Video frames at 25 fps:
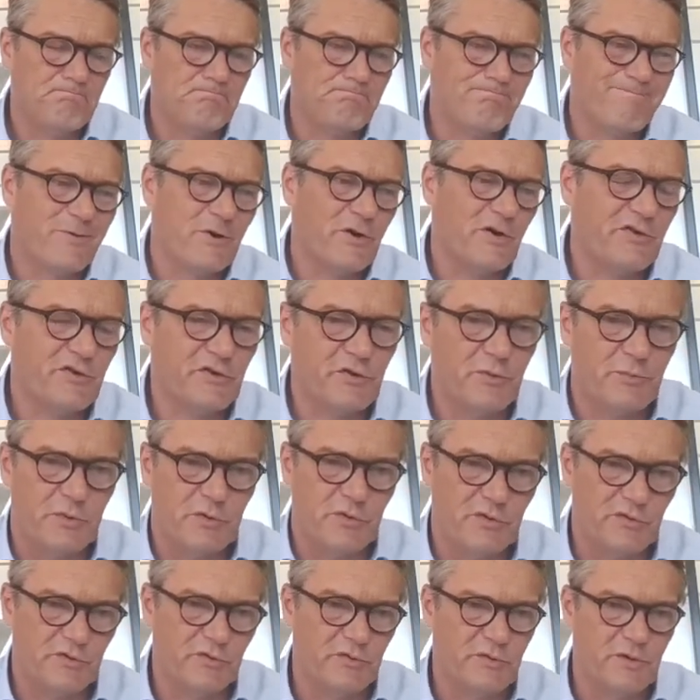
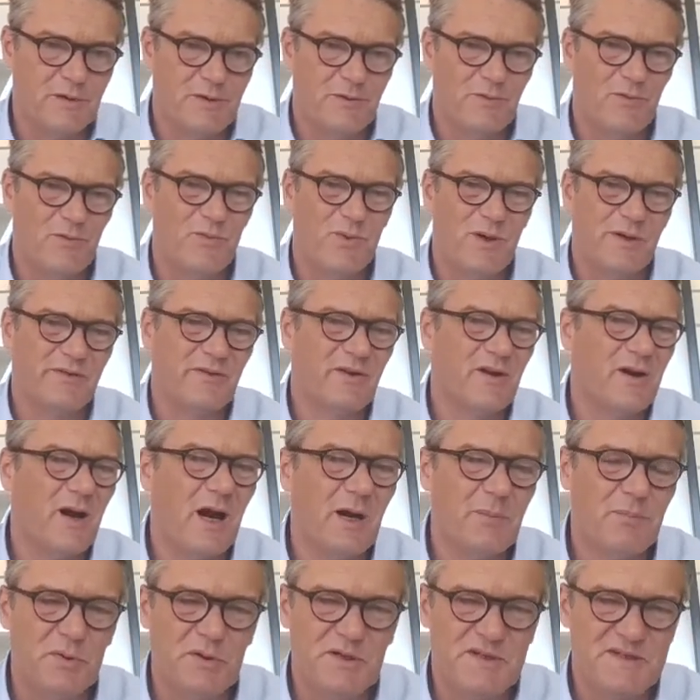customers. What car
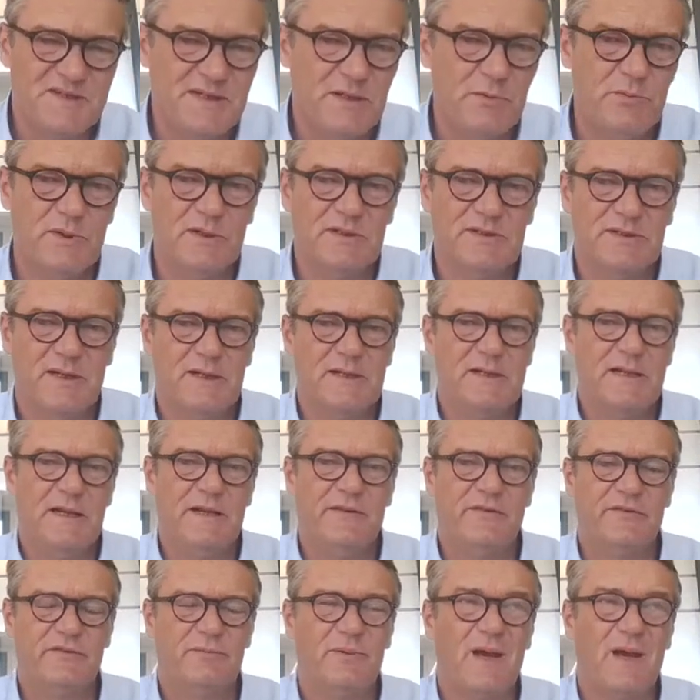policy will they need?